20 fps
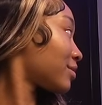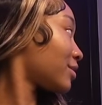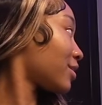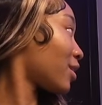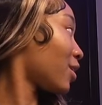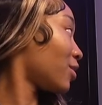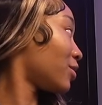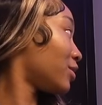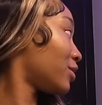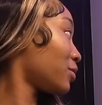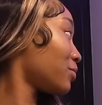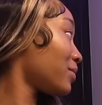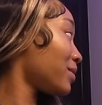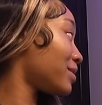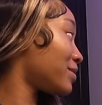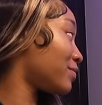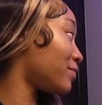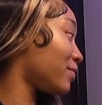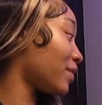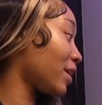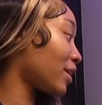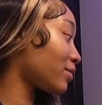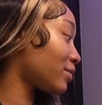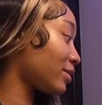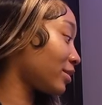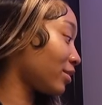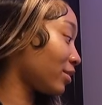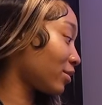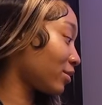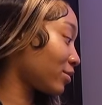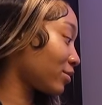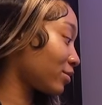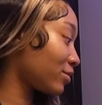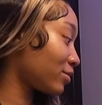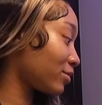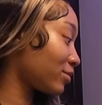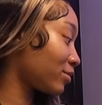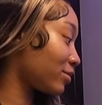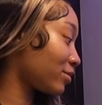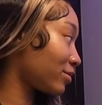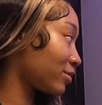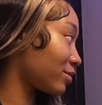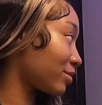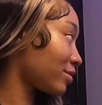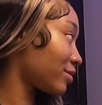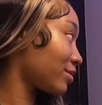Oh, them is very long.